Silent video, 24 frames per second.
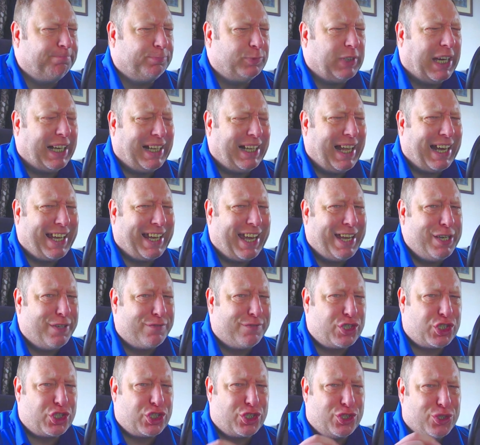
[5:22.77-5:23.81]
I like how you've
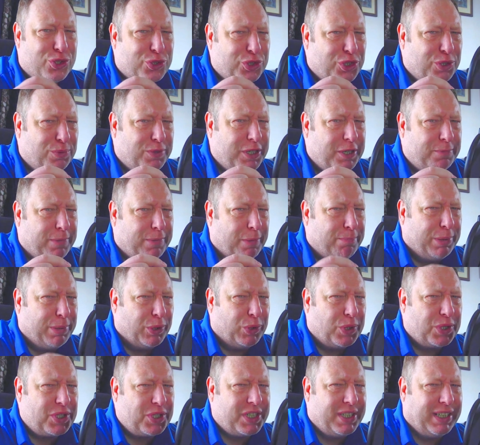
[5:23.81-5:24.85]
snuck the word
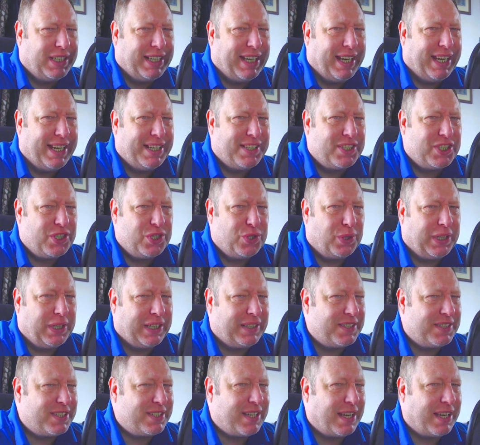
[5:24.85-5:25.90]
purportedly into your little
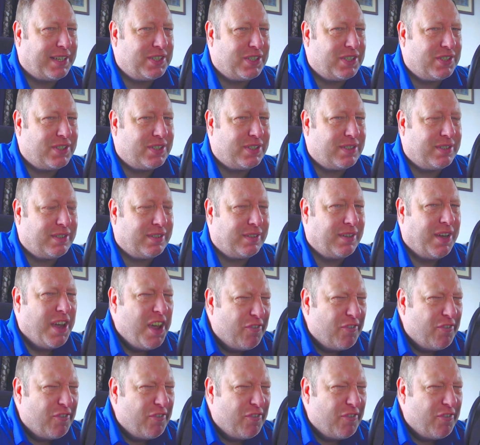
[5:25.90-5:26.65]
sentence there.